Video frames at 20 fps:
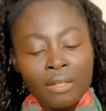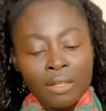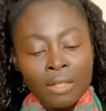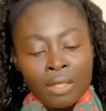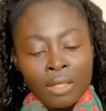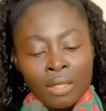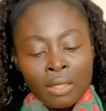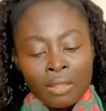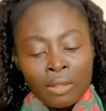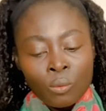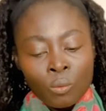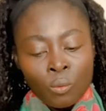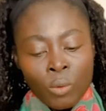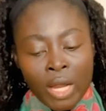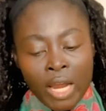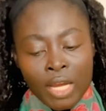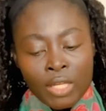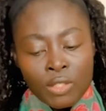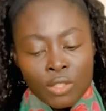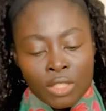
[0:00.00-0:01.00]
The
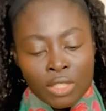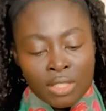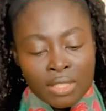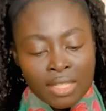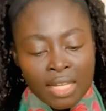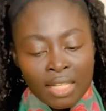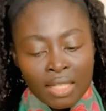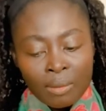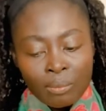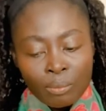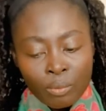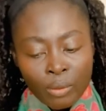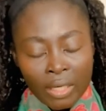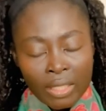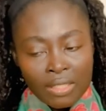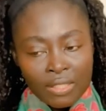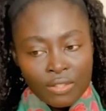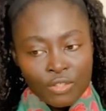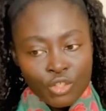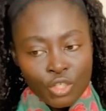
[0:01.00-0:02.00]
way to
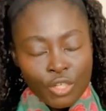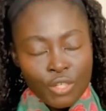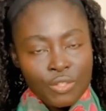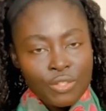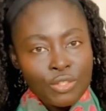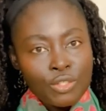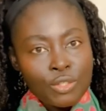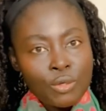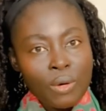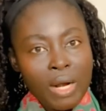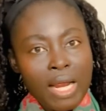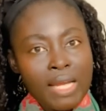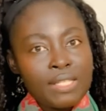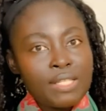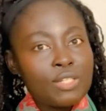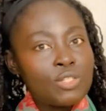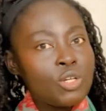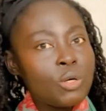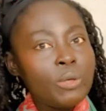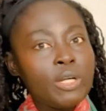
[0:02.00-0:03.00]
celebrate Jesus Christ,
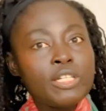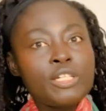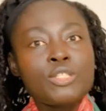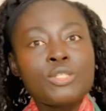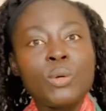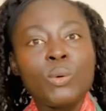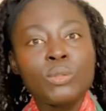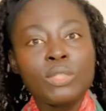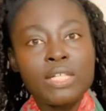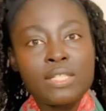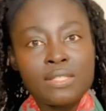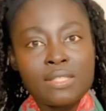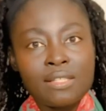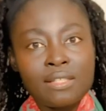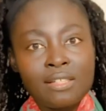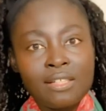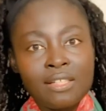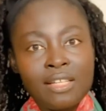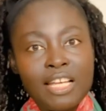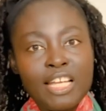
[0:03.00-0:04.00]
he's already told us,
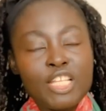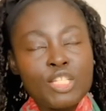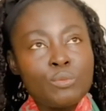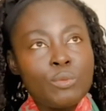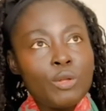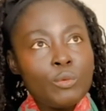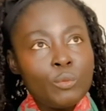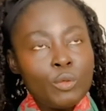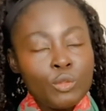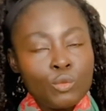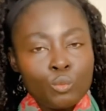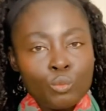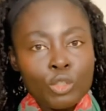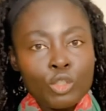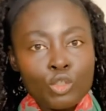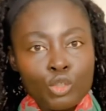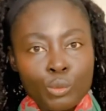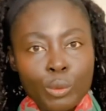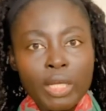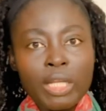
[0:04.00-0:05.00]
is when we, we
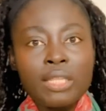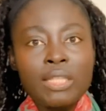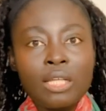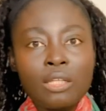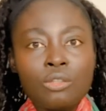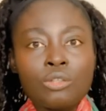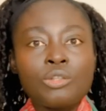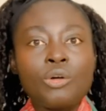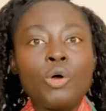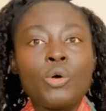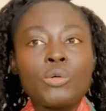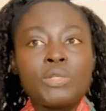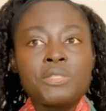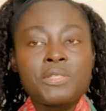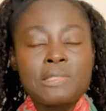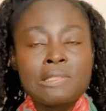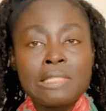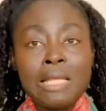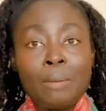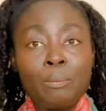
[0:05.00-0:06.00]
drink the Lord's
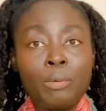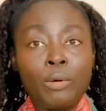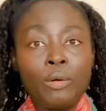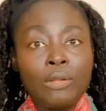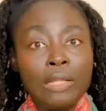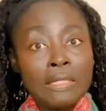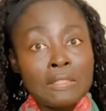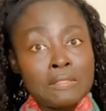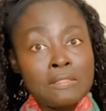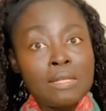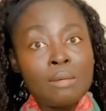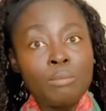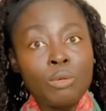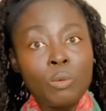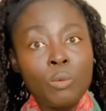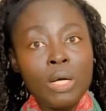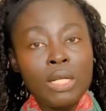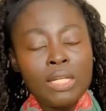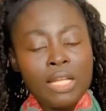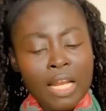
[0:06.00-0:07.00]
Supper. That's number
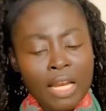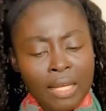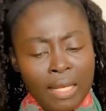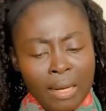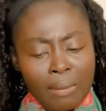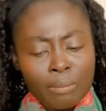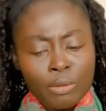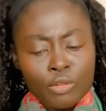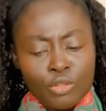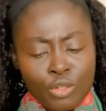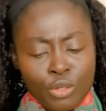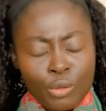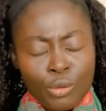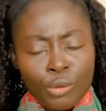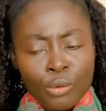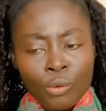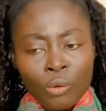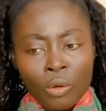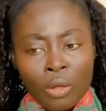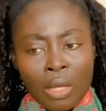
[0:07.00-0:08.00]
one. And number
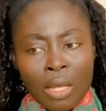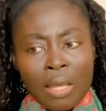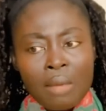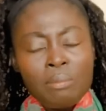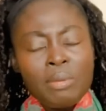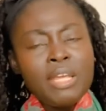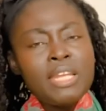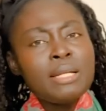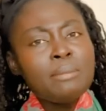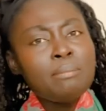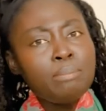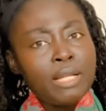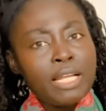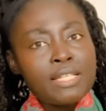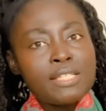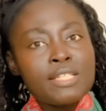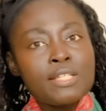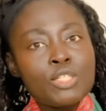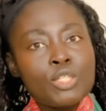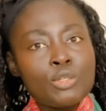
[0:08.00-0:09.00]
two, being a
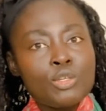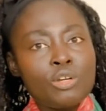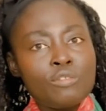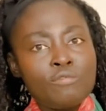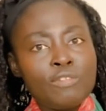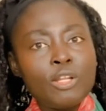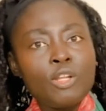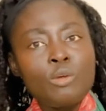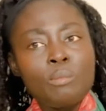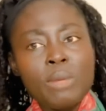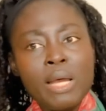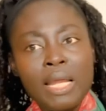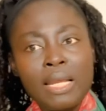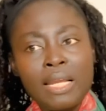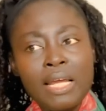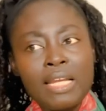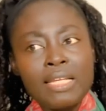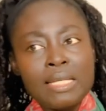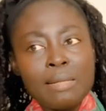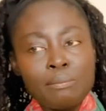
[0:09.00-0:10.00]
blessing to your fellow men.
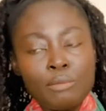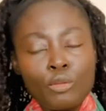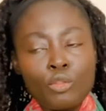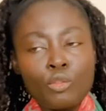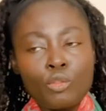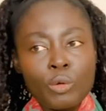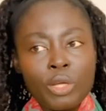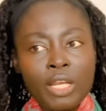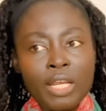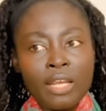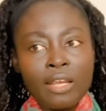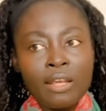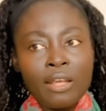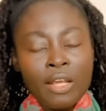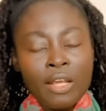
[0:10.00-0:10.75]
And number three,